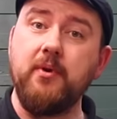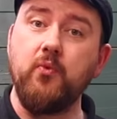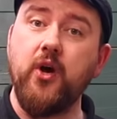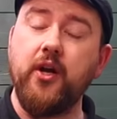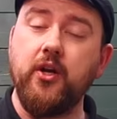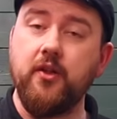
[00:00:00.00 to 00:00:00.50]
been
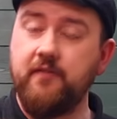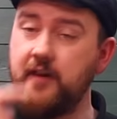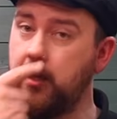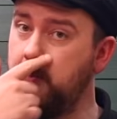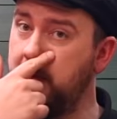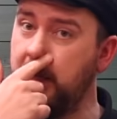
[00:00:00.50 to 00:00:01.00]
working on the
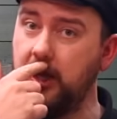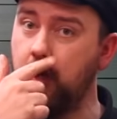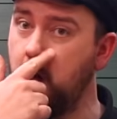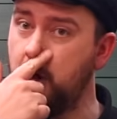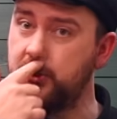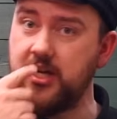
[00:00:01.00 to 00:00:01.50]
fingerpicking
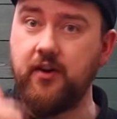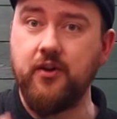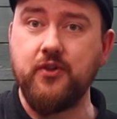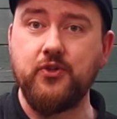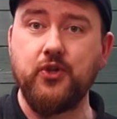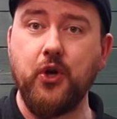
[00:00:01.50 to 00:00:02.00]
course here
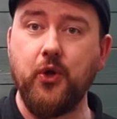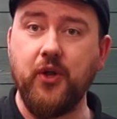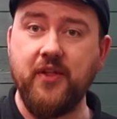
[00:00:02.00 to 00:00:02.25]
at the school,